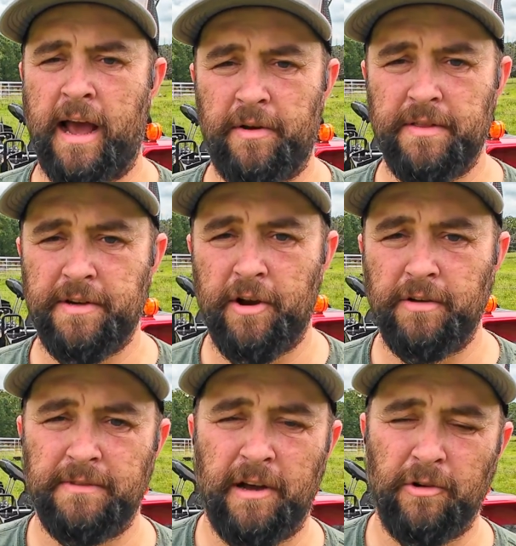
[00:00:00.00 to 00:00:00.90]
out in the
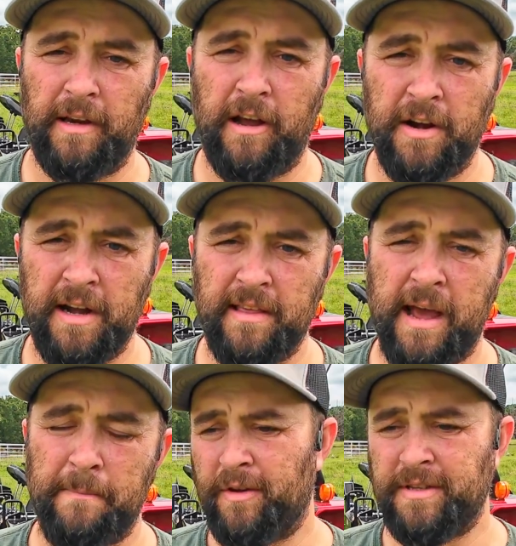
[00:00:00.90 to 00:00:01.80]
dirt, not really on any of
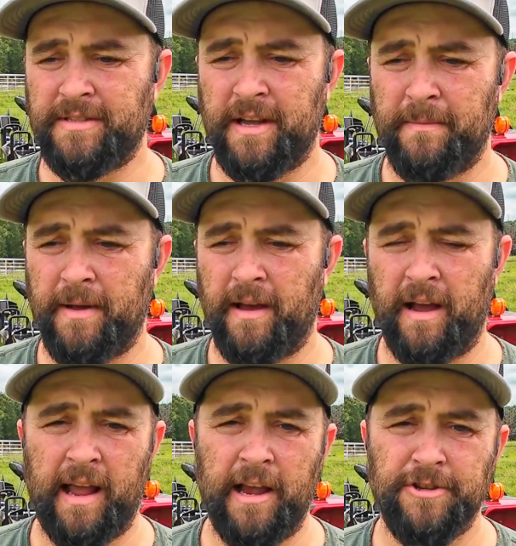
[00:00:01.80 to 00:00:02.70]
that. There is some
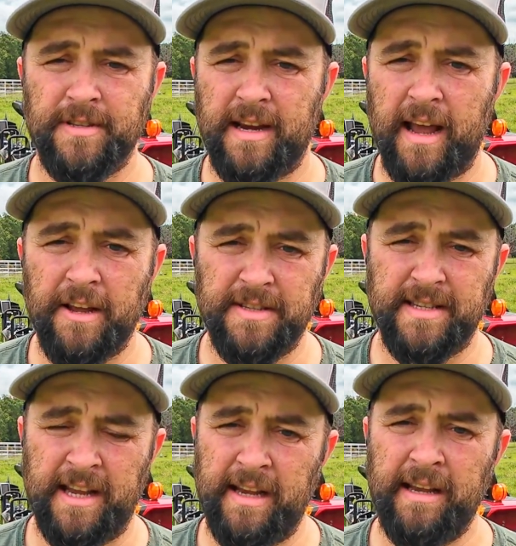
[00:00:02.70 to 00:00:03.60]
occasions that I could
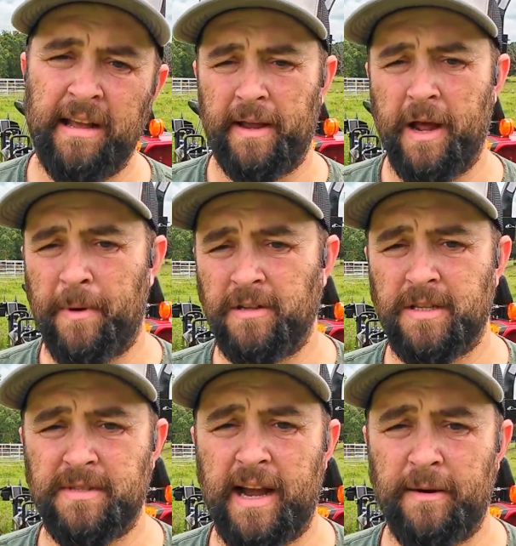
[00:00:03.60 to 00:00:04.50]
see being up on
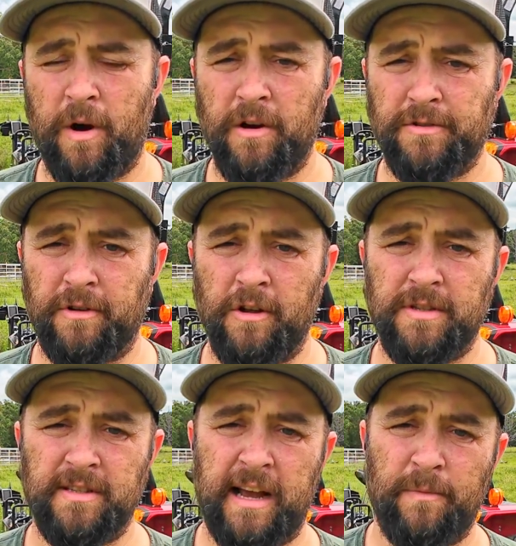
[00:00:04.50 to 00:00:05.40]
some sidewalks or close
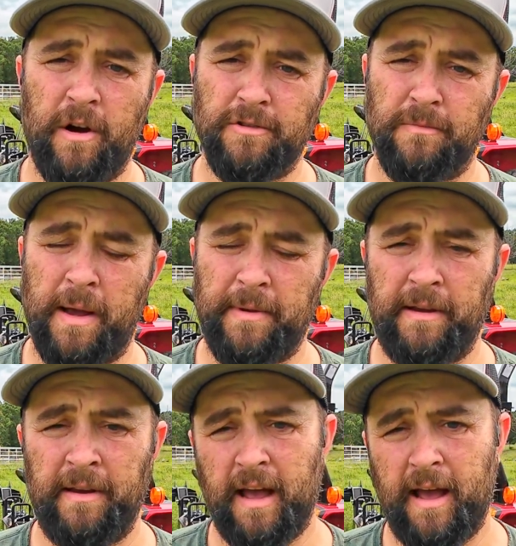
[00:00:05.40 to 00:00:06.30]
to sidewalks or
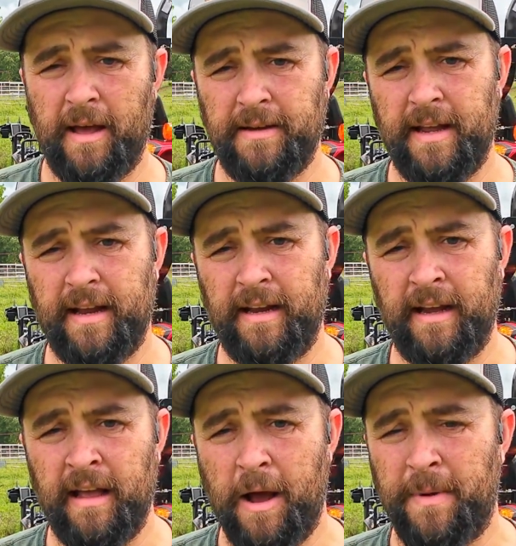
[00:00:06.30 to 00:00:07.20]
maybe
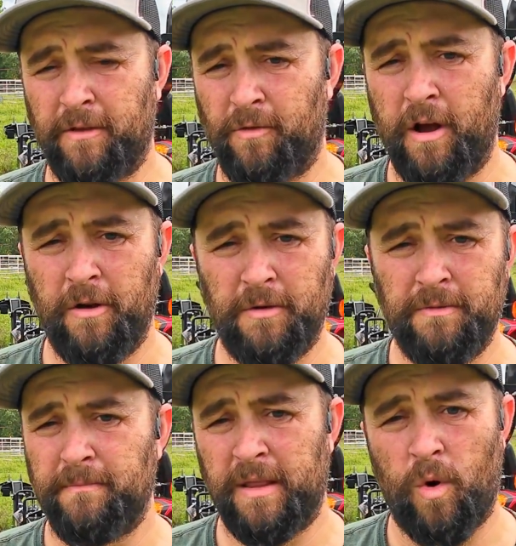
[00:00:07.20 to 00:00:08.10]
digging out by the
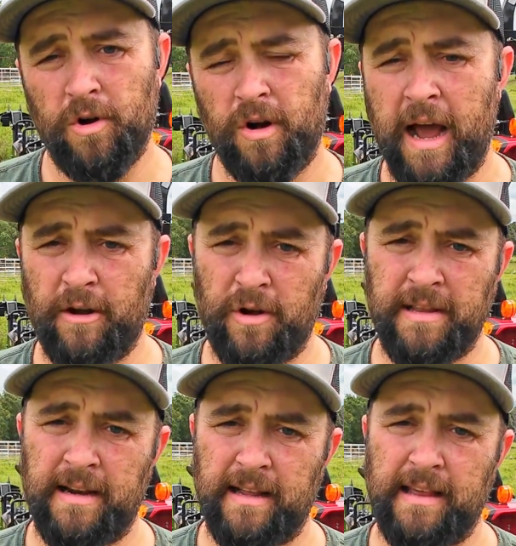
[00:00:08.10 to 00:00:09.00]
road, by the water line or
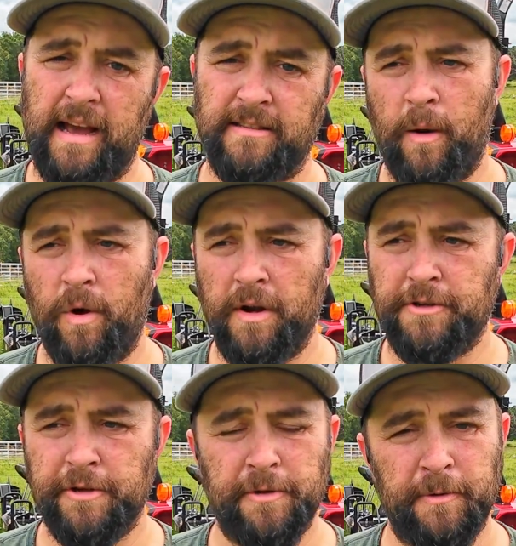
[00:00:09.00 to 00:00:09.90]
anything like that. I wanted
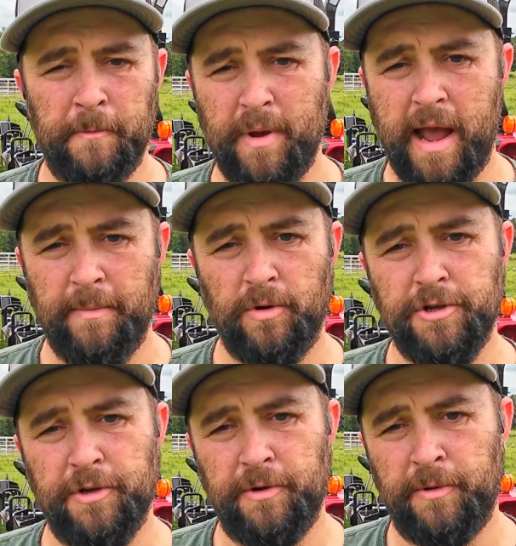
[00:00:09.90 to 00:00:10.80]
to be able
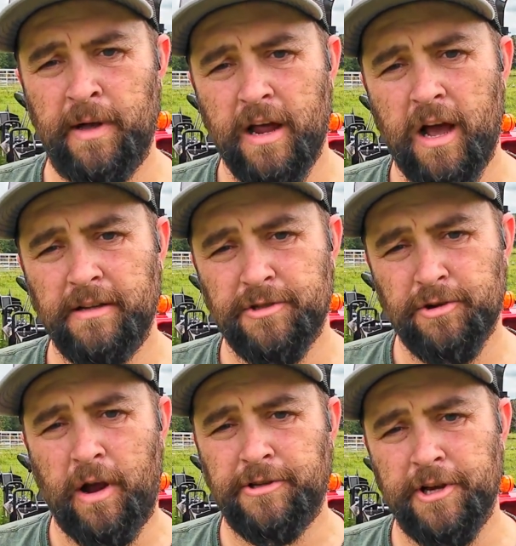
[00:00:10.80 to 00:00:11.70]
to not
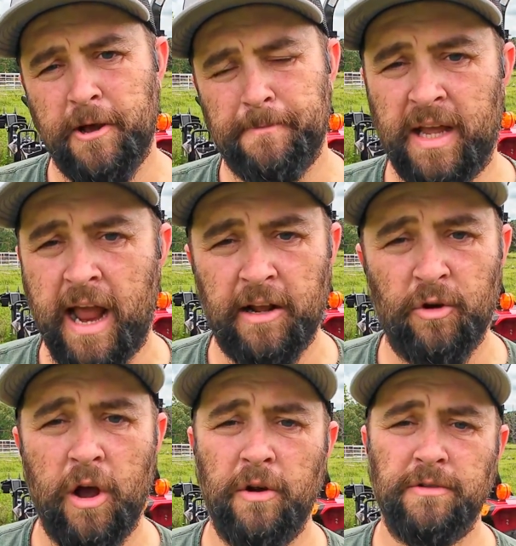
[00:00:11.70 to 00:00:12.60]
scratch up the county
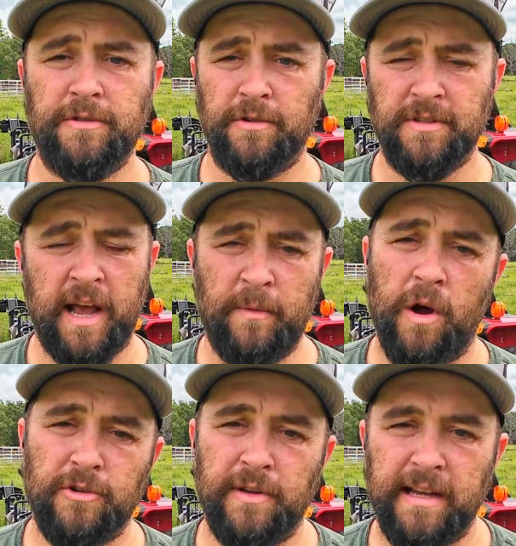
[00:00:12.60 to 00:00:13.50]
roads or
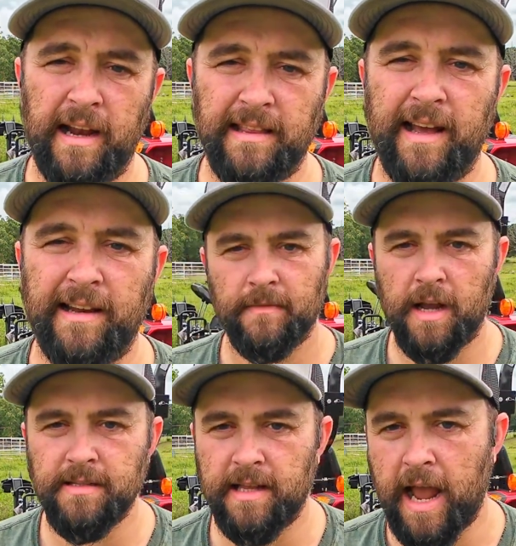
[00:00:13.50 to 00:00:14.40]
sidewalks or anything like that,
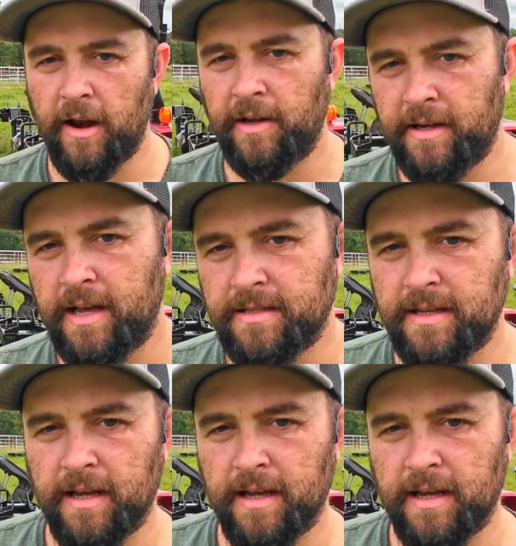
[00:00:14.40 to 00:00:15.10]
because the county does